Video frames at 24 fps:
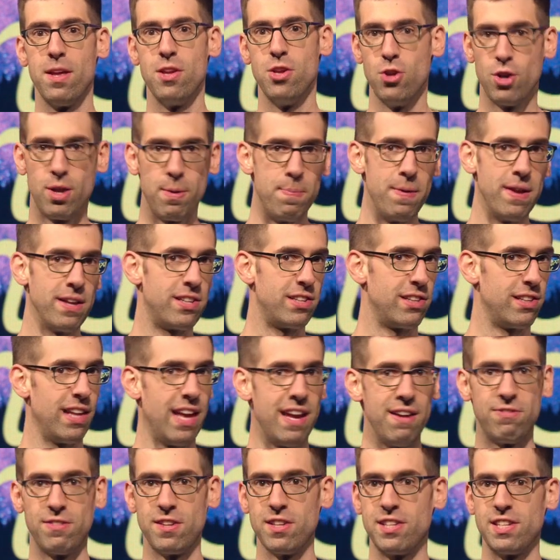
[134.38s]
You can be a
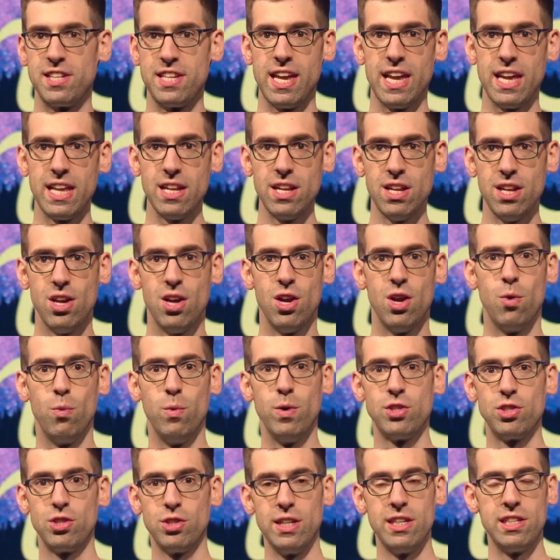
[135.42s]
slave to sin,
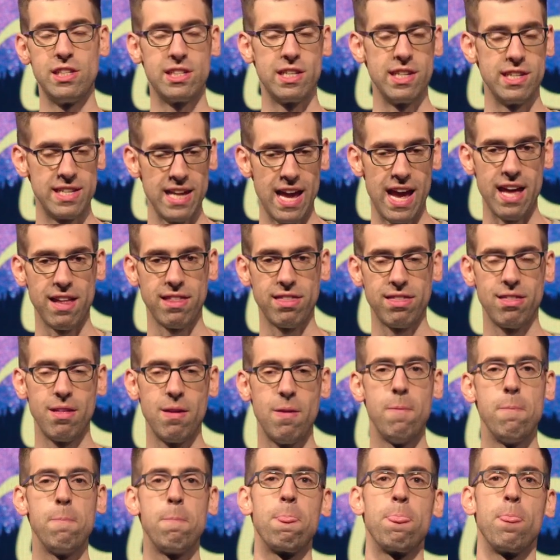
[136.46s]
which leads to death,
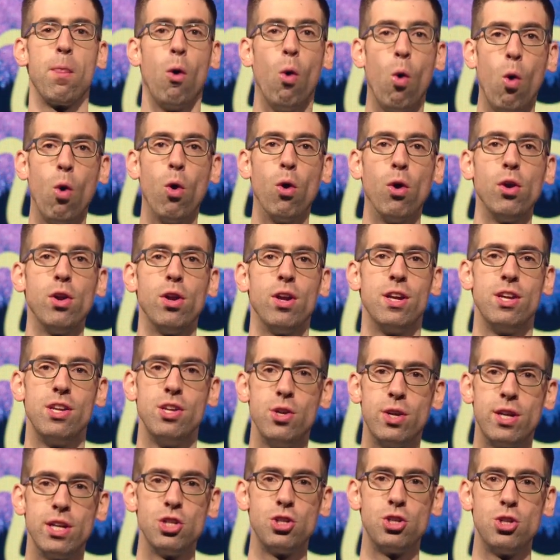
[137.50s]
or
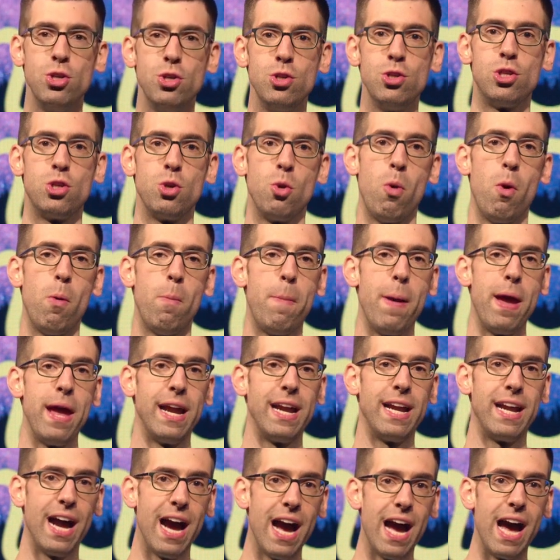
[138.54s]
you can choose to obey
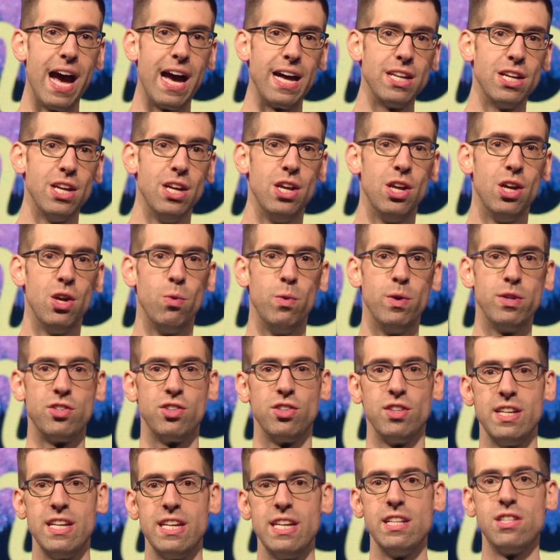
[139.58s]
God, which
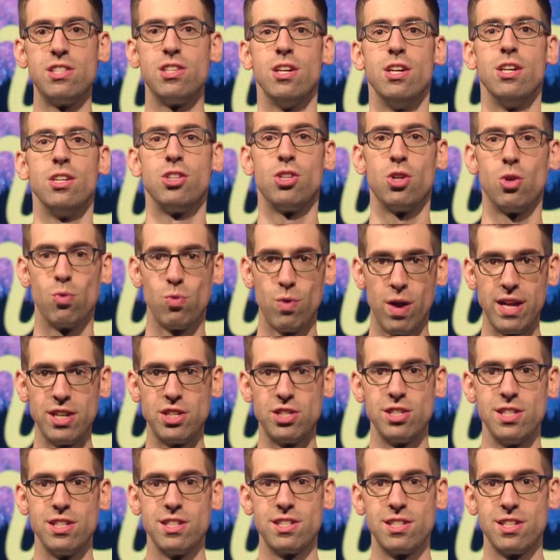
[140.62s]
leads to
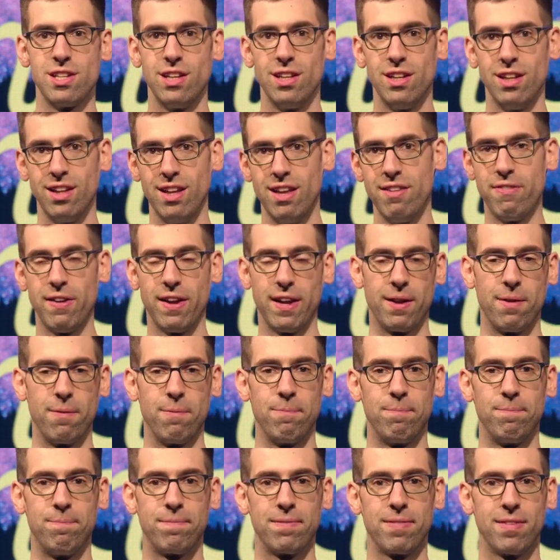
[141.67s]
righteous living.
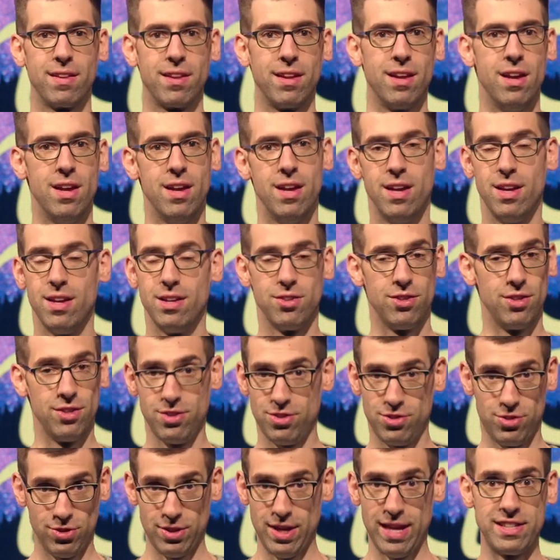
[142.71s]

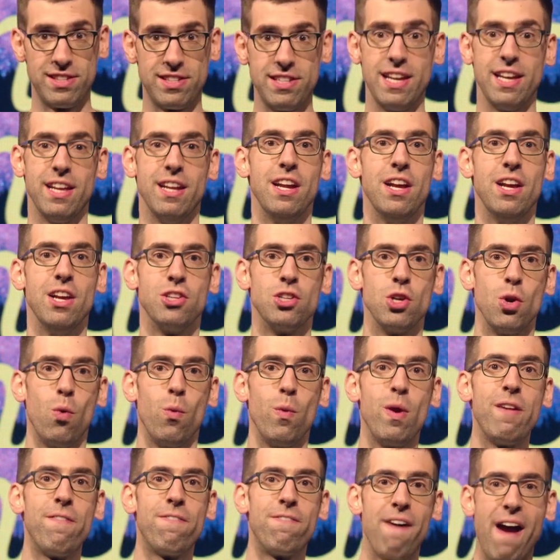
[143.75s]
So that's it. So
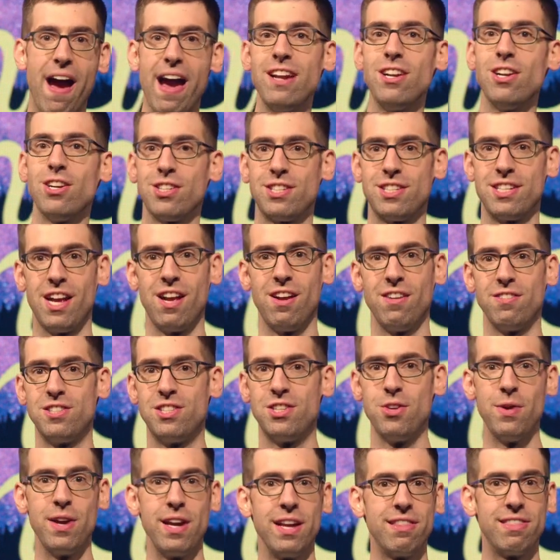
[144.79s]
we find ourselves
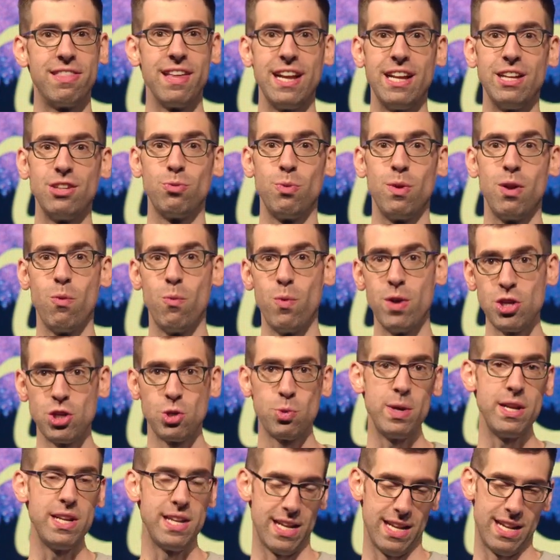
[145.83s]
doing things we wish
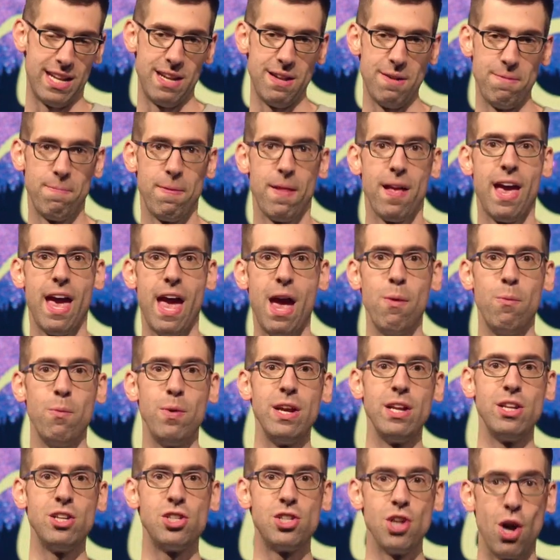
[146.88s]
we didn't, and
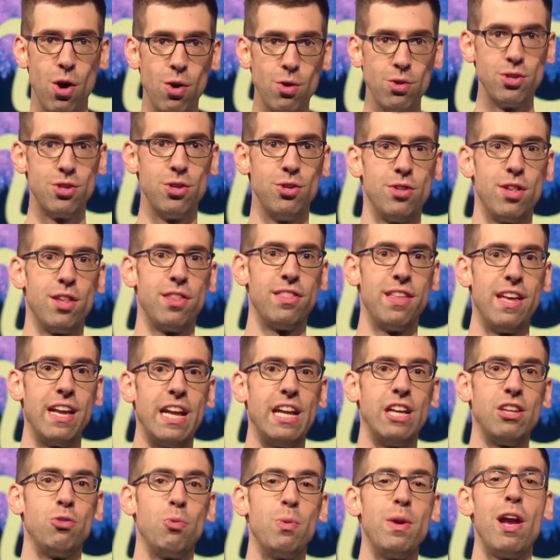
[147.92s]
we don't do the
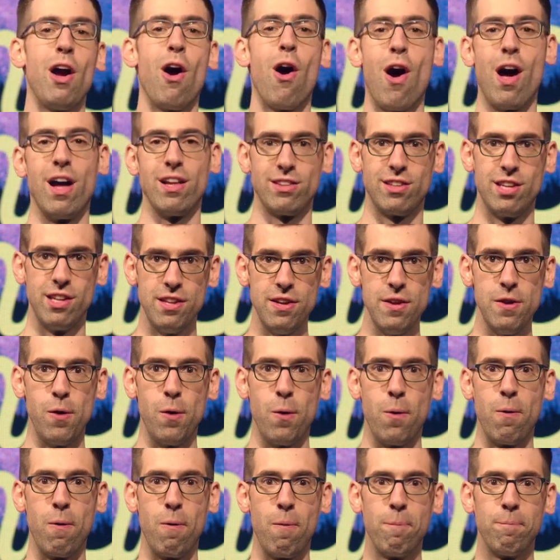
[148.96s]
things we ought to do.